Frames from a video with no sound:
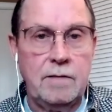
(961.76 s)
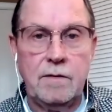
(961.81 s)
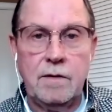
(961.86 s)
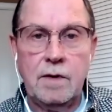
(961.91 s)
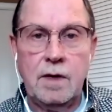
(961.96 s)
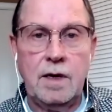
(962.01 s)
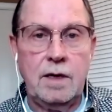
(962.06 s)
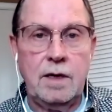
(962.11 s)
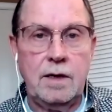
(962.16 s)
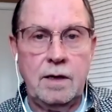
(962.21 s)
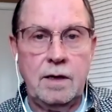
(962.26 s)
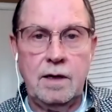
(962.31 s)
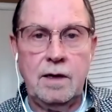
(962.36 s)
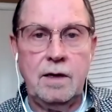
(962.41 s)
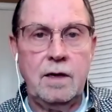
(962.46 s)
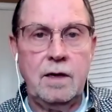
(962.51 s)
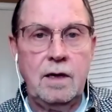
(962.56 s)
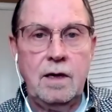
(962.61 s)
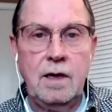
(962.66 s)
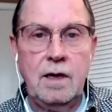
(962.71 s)
right?
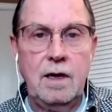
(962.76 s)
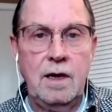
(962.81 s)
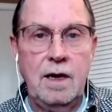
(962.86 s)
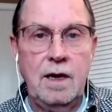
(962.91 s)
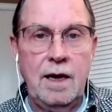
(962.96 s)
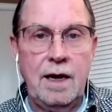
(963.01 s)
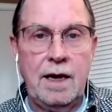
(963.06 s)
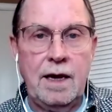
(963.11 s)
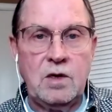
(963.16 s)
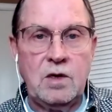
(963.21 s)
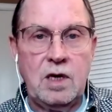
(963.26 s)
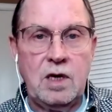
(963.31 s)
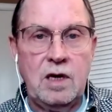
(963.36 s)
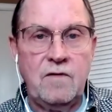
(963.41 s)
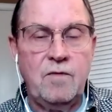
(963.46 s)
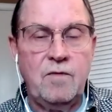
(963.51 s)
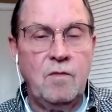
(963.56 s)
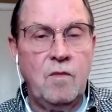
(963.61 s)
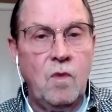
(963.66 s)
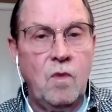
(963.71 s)
As
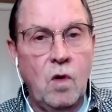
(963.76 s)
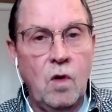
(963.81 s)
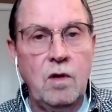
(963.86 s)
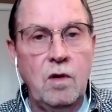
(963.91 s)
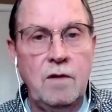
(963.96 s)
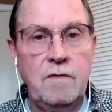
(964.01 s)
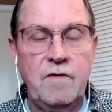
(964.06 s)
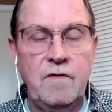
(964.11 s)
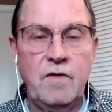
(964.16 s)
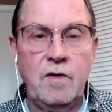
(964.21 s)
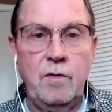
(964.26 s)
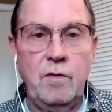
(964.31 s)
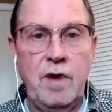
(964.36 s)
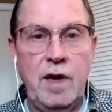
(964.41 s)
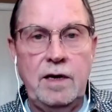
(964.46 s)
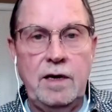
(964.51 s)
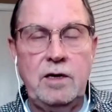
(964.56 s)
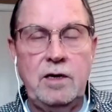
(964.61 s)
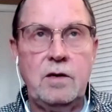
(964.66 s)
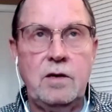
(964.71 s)
if more
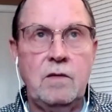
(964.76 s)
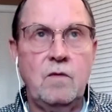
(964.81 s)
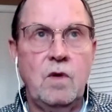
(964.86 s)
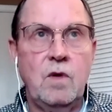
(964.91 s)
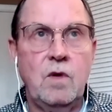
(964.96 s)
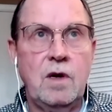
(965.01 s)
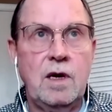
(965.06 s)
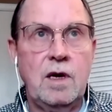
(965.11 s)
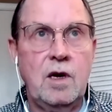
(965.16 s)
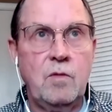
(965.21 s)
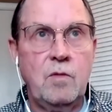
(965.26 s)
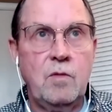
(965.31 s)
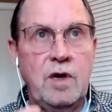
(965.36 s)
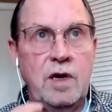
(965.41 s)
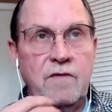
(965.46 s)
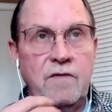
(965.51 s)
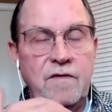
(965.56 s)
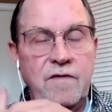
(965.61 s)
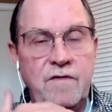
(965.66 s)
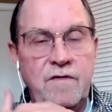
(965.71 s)
information will help me
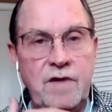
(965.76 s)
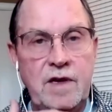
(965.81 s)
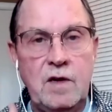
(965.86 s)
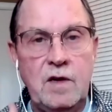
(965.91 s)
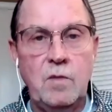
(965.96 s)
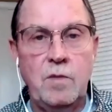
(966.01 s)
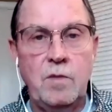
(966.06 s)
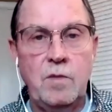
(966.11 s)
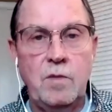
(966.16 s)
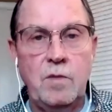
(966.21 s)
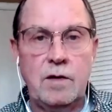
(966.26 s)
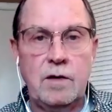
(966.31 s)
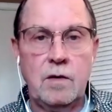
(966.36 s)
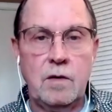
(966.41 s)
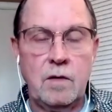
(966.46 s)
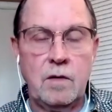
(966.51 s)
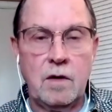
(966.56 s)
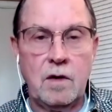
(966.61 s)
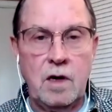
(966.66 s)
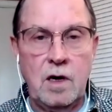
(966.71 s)
feel better
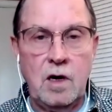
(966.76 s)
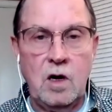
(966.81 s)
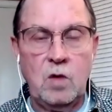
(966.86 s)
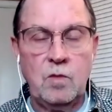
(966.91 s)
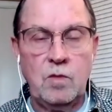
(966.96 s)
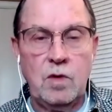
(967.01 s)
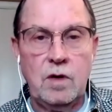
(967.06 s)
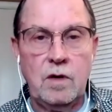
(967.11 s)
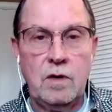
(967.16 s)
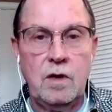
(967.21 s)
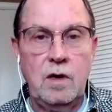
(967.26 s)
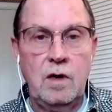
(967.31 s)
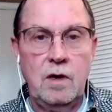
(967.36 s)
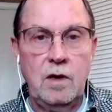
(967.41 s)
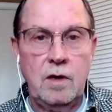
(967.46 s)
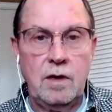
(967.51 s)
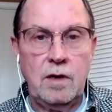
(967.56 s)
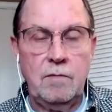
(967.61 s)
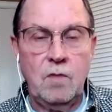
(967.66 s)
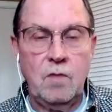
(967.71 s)
or calmer
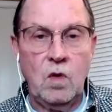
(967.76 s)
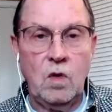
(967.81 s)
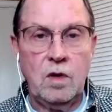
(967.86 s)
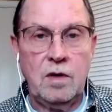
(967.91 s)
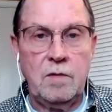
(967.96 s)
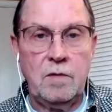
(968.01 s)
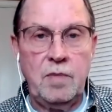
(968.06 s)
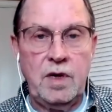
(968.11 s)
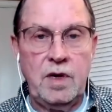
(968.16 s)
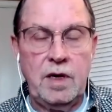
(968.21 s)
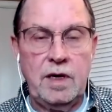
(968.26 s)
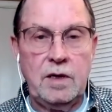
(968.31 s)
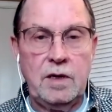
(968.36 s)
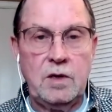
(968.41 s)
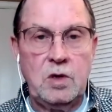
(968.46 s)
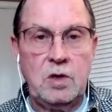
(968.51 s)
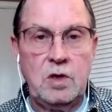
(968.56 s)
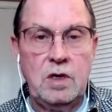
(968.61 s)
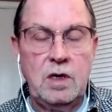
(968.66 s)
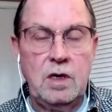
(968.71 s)
and more at
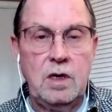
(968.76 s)
peace.